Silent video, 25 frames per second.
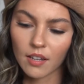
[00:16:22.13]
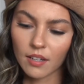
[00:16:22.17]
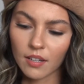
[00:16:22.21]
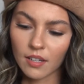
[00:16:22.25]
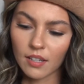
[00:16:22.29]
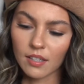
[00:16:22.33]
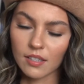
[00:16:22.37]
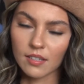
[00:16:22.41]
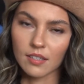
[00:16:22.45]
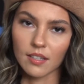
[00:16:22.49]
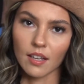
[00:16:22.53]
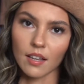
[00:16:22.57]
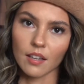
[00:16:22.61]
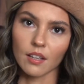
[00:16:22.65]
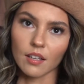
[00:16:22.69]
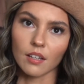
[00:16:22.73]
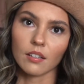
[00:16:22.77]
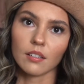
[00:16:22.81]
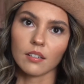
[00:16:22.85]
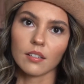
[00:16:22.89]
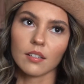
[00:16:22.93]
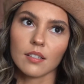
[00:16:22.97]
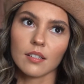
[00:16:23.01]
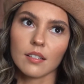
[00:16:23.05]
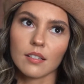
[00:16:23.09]
it said
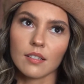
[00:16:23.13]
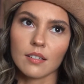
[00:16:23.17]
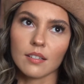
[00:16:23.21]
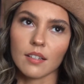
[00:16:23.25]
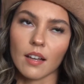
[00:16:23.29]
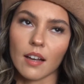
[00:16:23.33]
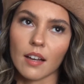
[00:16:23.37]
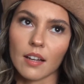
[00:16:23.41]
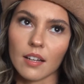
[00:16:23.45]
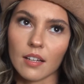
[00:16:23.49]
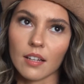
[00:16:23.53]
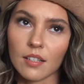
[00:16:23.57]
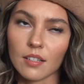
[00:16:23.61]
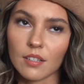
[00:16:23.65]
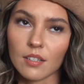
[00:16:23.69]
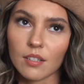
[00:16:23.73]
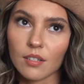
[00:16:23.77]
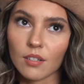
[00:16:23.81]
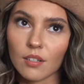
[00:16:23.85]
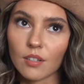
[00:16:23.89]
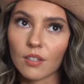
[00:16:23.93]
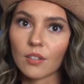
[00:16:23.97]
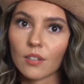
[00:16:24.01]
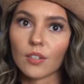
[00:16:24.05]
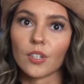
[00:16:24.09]
size
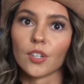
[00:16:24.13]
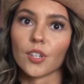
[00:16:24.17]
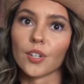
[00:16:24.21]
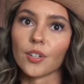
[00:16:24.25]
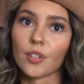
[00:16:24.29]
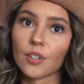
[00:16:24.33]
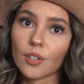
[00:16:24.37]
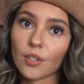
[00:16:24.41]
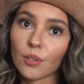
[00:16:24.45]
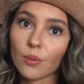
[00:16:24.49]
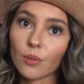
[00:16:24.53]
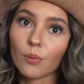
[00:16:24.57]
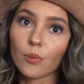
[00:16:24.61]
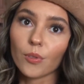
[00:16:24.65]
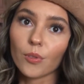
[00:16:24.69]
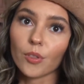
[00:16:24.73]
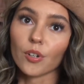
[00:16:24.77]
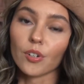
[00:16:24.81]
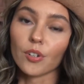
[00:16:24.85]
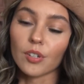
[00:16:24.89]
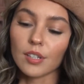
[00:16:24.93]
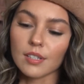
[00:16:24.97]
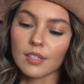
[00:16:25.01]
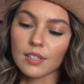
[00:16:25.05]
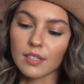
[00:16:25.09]
Euro
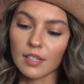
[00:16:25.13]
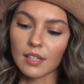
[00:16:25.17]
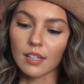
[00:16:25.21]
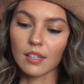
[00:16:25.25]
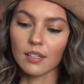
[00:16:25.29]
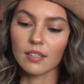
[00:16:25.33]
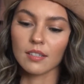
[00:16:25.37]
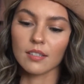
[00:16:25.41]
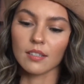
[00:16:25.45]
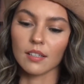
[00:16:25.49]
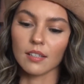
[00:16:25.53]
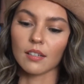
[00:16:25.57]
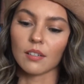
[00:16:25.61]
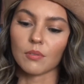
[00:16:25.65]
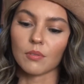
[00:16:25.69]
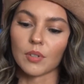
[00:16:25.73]
thirty-six